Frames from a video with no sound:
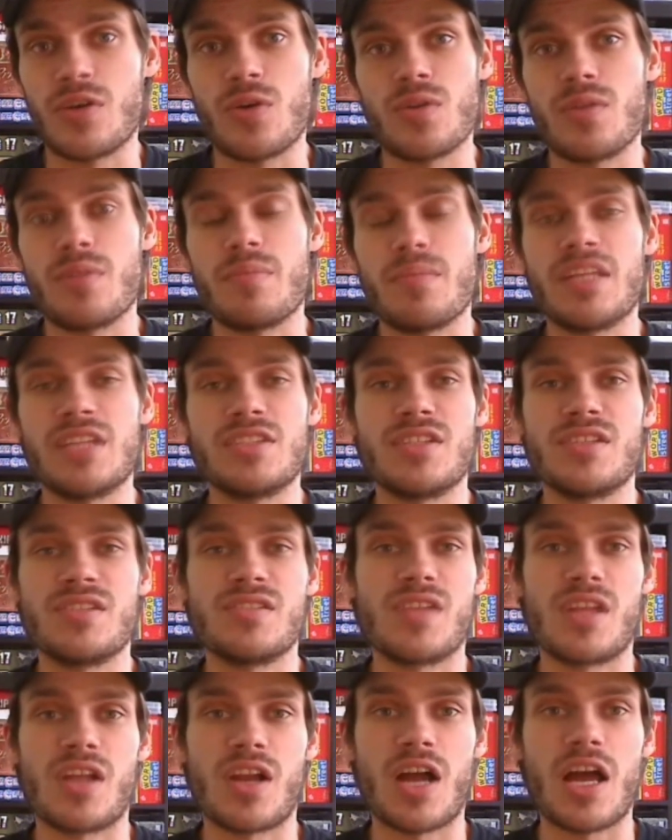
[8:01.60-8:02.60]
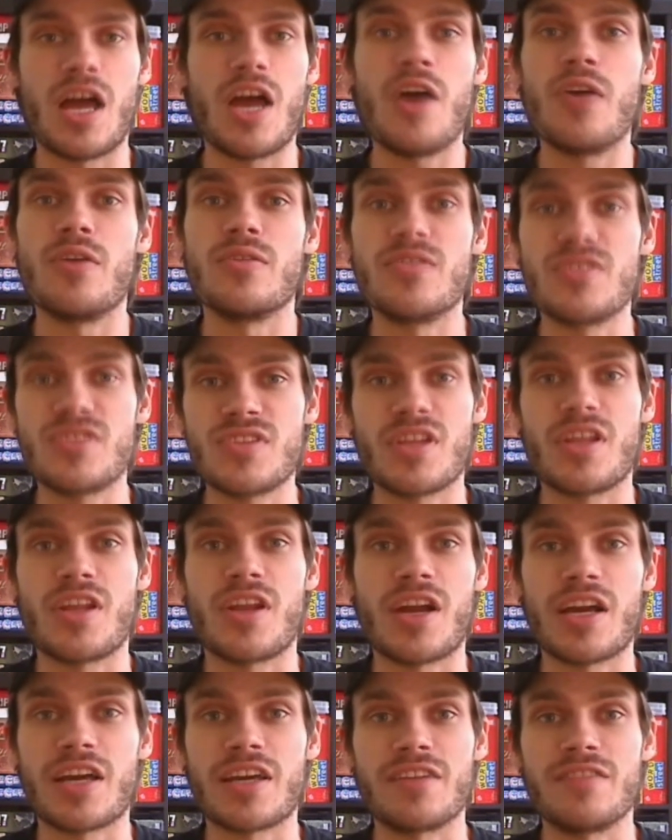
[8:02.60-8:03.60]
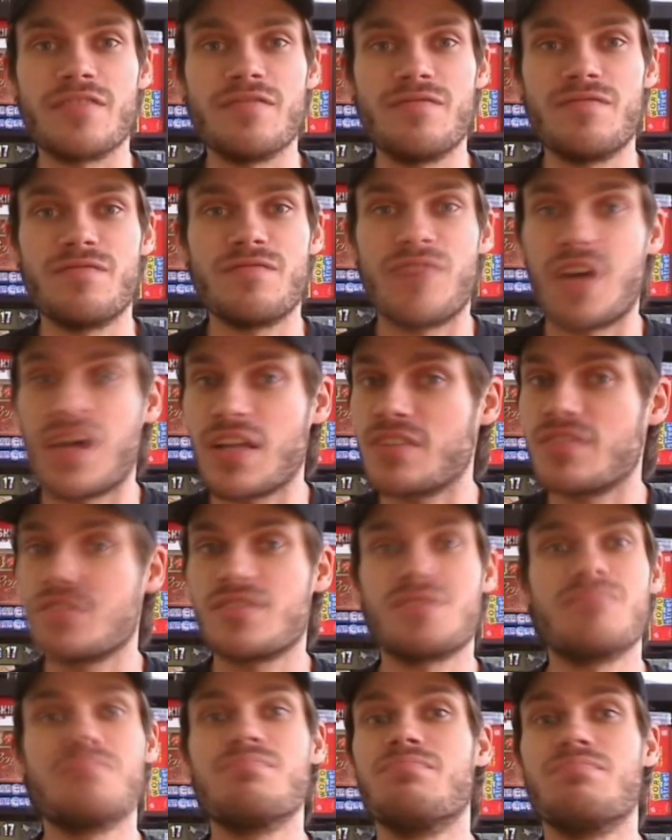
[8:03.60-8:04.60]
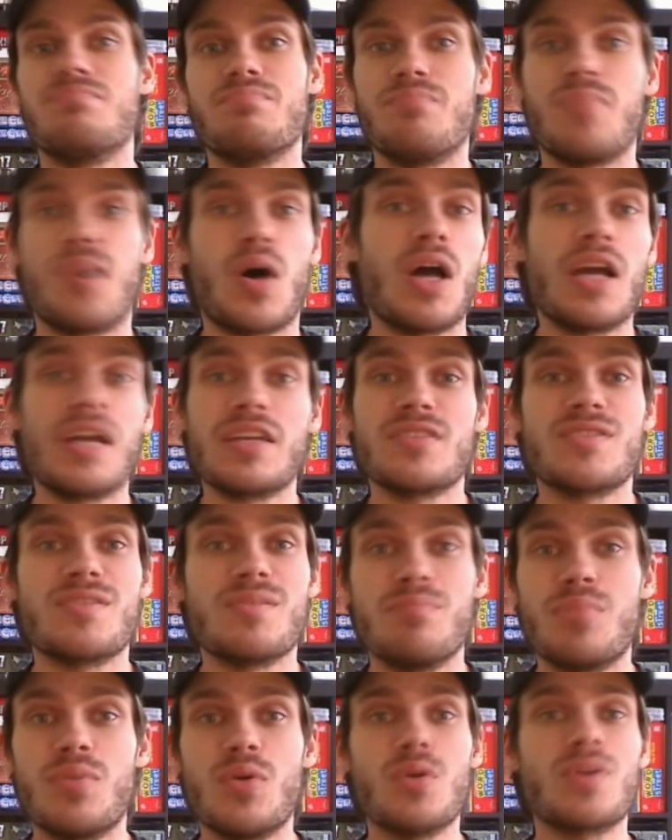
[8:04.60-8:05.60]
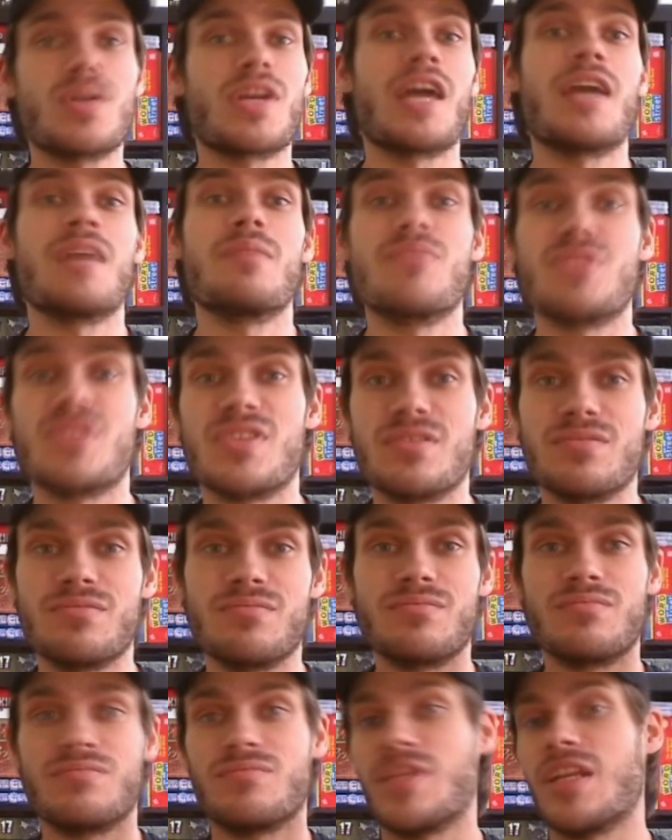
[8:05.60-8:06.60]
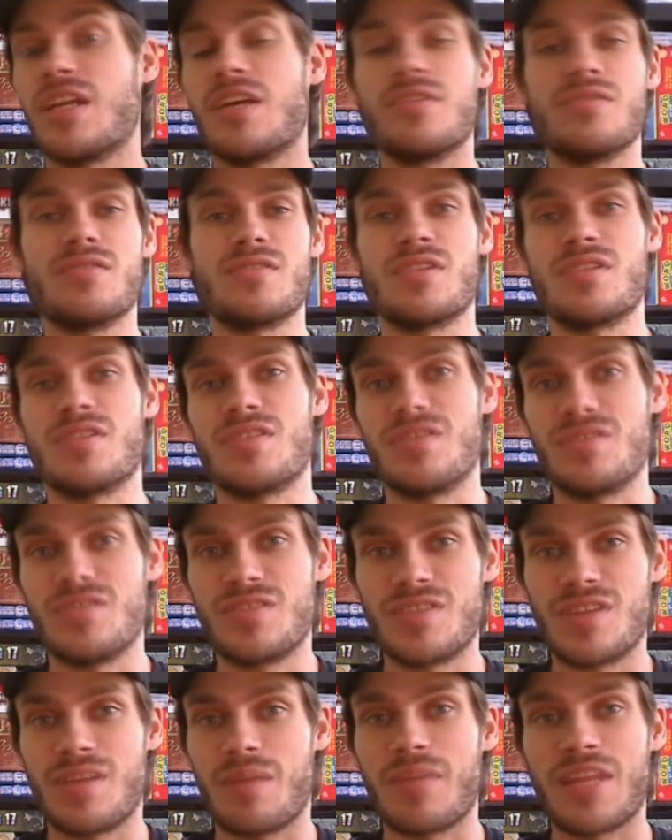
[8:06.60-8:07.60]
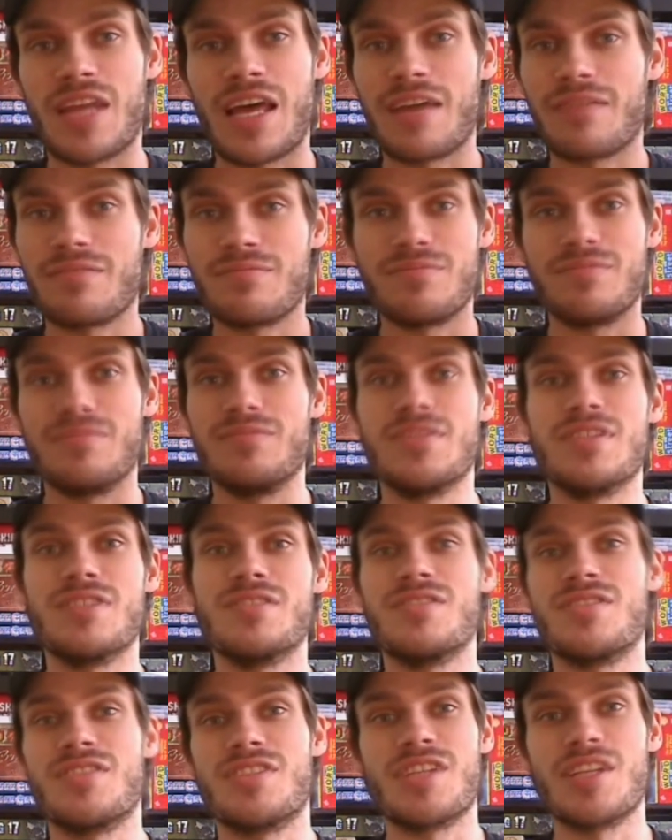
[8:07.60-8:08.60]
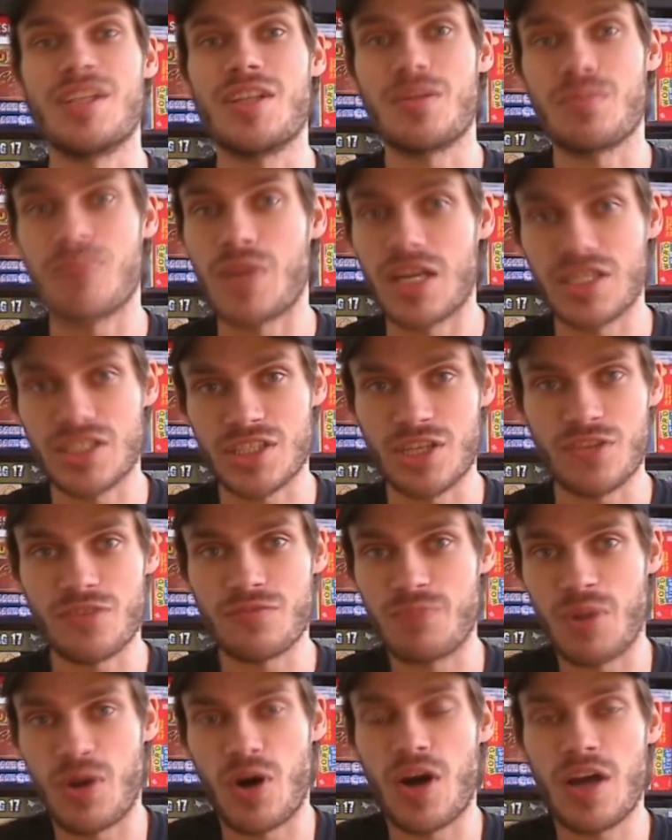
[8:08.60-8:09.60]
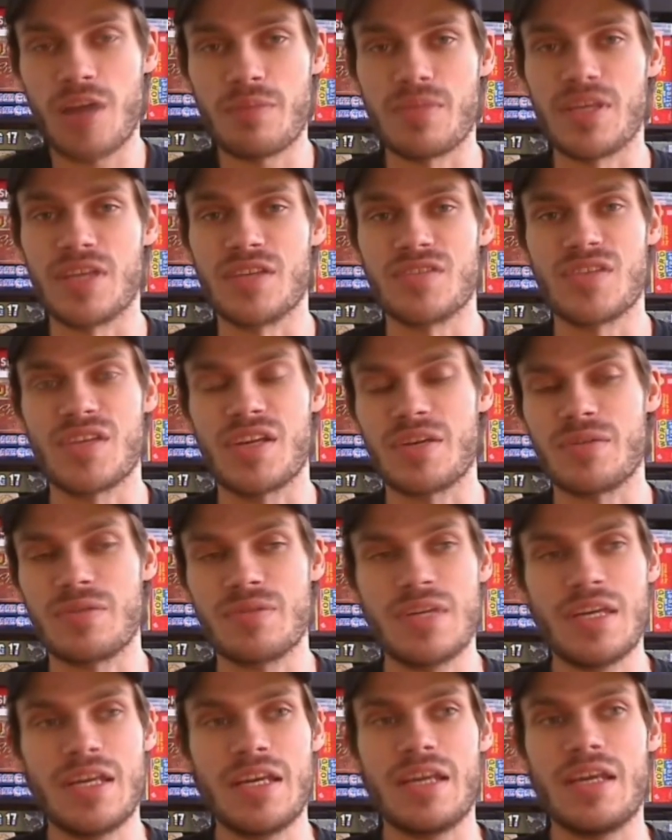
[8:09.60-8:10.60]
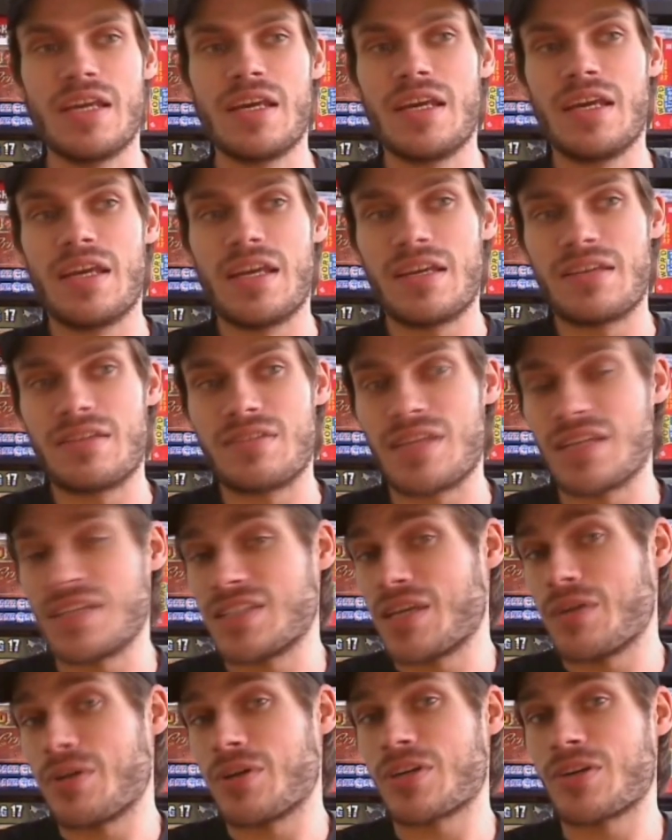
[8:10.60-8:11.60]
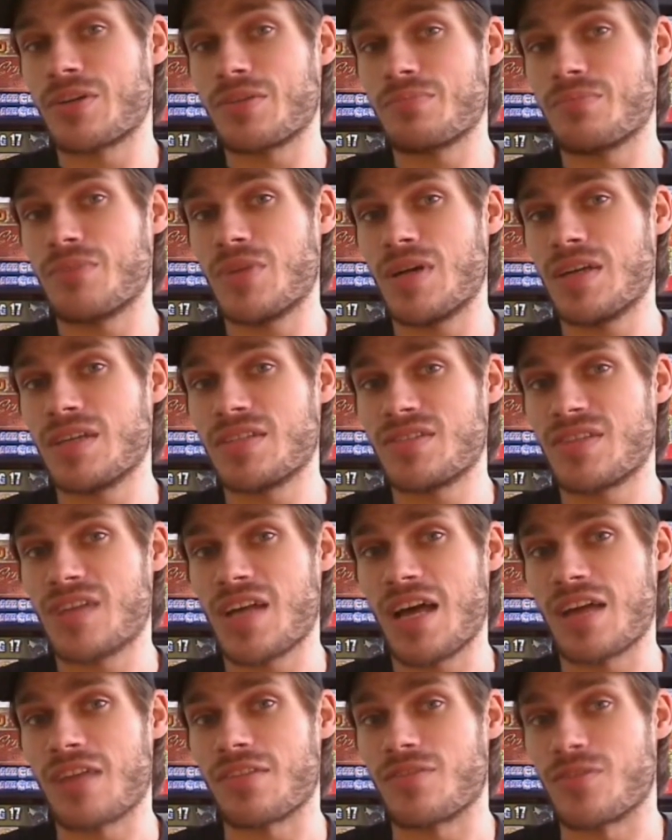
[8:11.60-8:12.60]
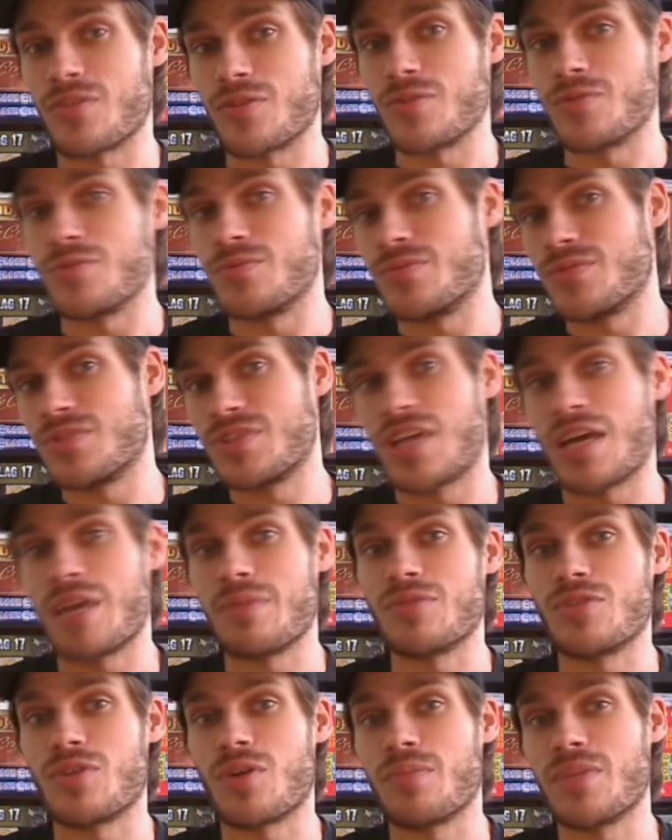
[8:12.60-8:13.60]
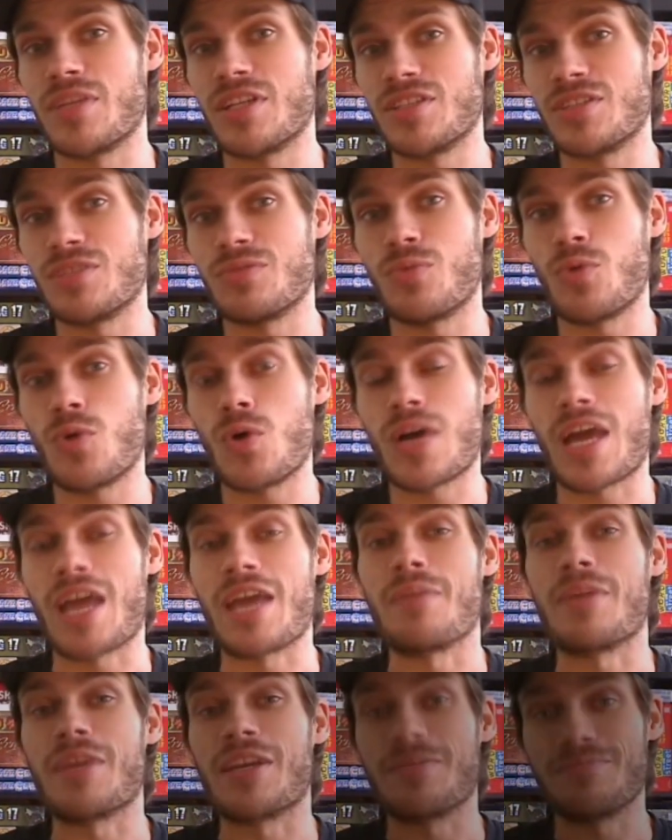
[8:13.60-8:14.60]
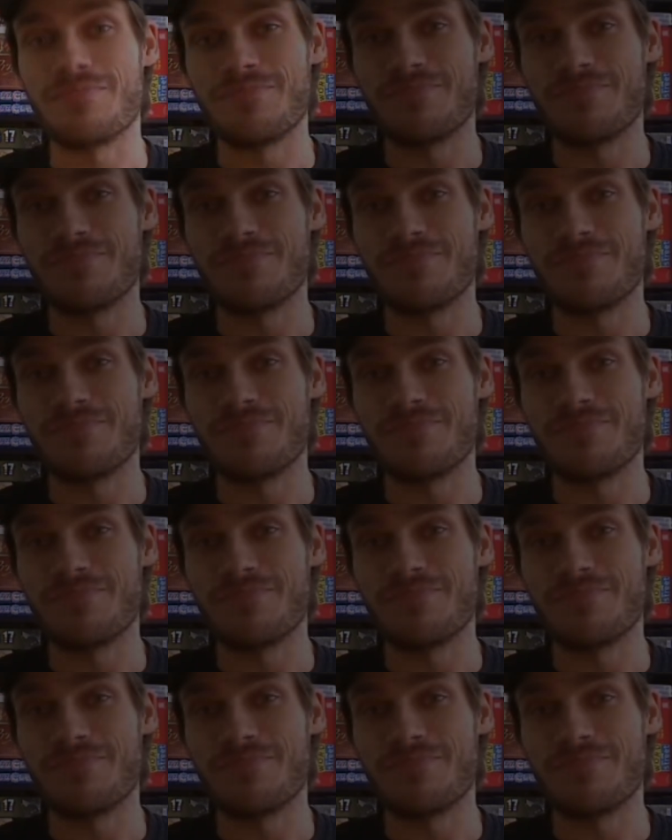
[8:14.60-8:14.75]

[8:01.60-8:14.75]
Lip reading: all the miniatures that I owned so that I could fund buying some board games, and some of that is still on my shelf behind me. So that's how I got my start, through tabletop miniature wargaming.